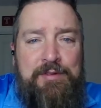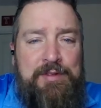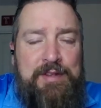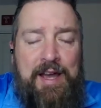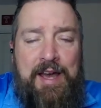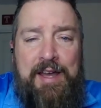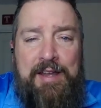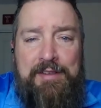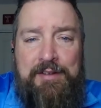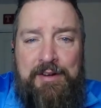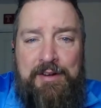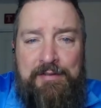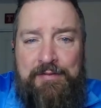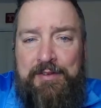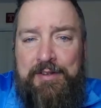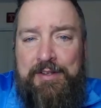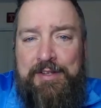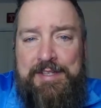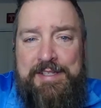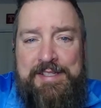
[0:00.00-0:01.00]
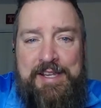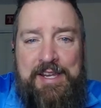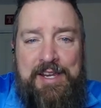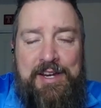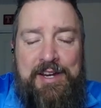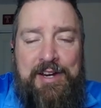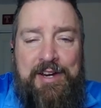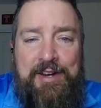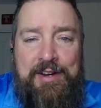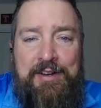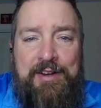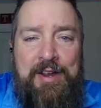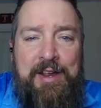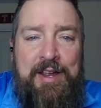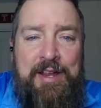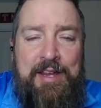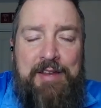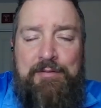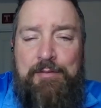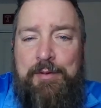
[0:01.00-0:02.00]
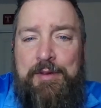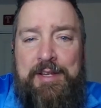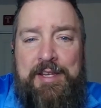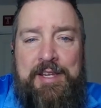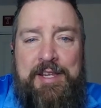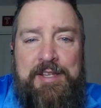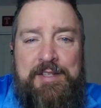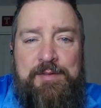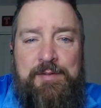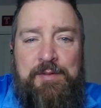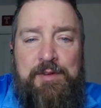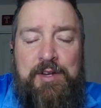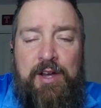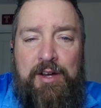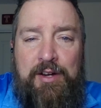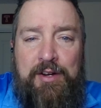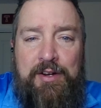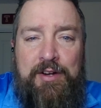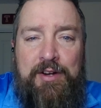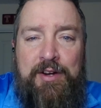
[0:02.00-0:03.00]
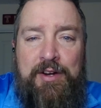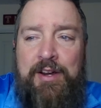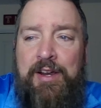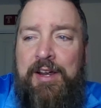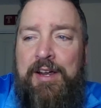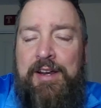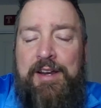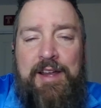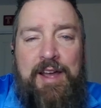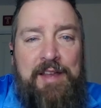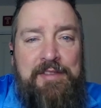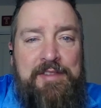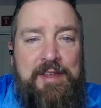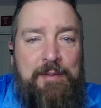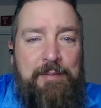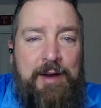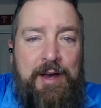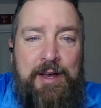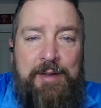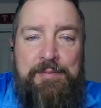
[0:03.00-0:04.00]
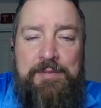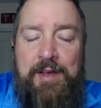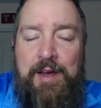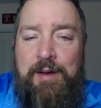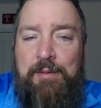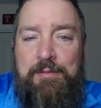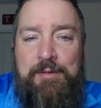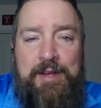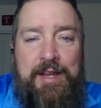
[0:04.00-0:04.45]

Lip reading: our Phillies gear, even when the kids were younger, got them hyped up.